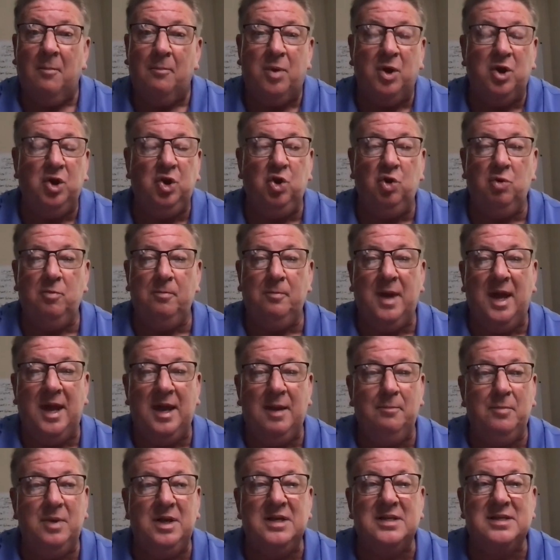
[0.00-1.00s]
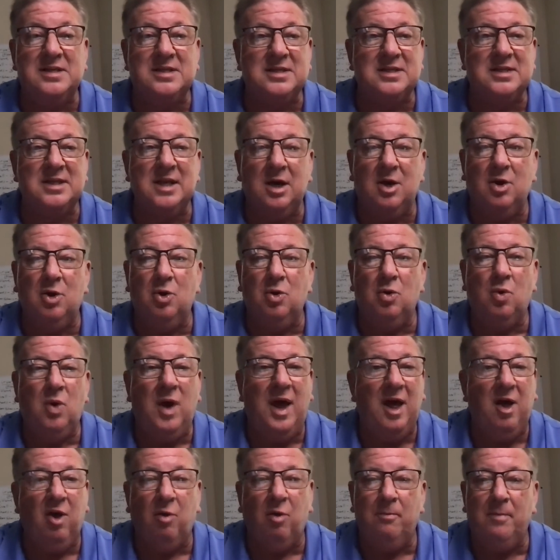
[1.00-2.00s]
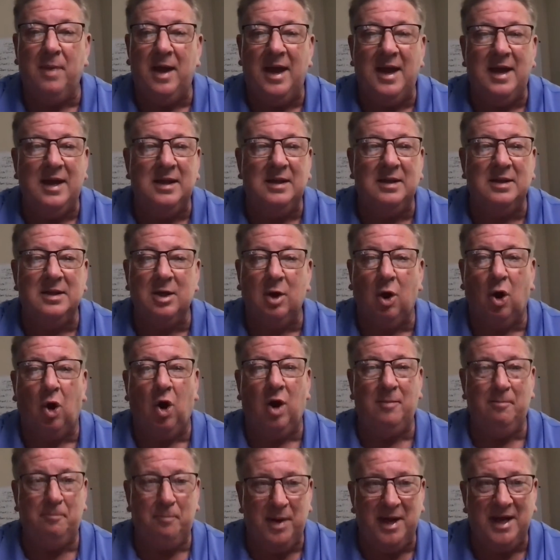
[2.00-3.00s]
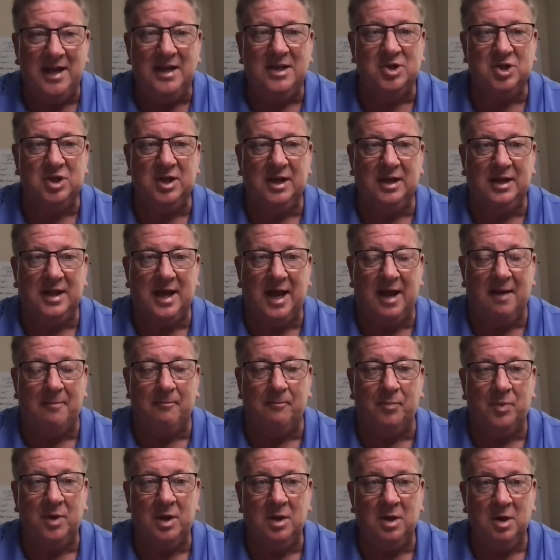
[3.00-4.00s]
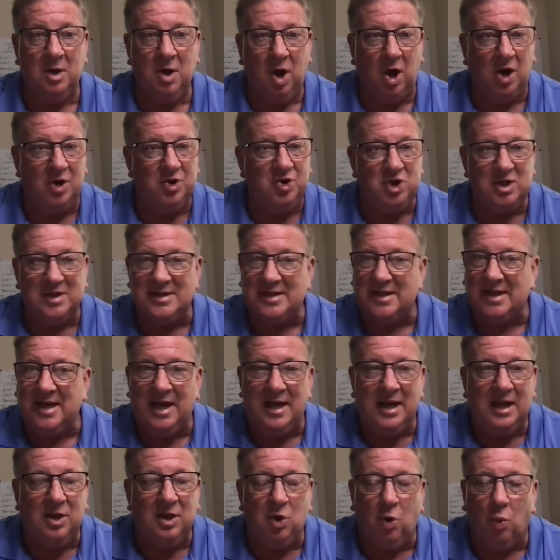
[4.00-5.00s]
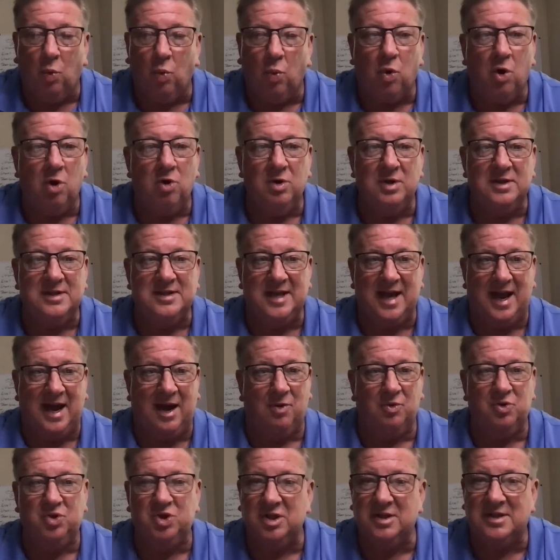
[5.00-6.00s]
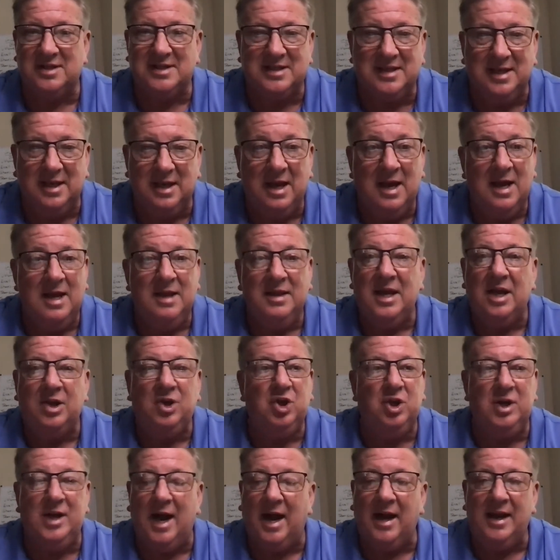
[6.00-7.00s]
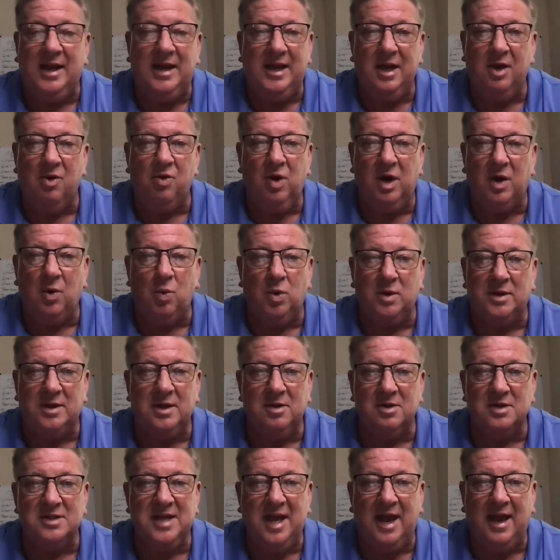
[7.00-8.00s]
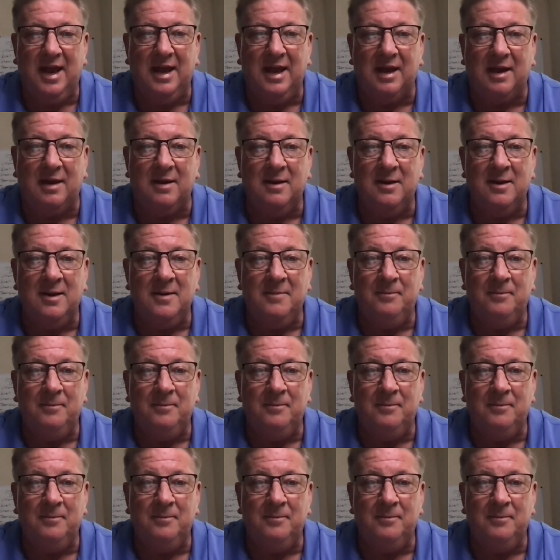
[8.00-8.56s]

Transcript: but you may be so hell-bent on pitching them, on just getting the words out, just that you're not hearing what they're saying.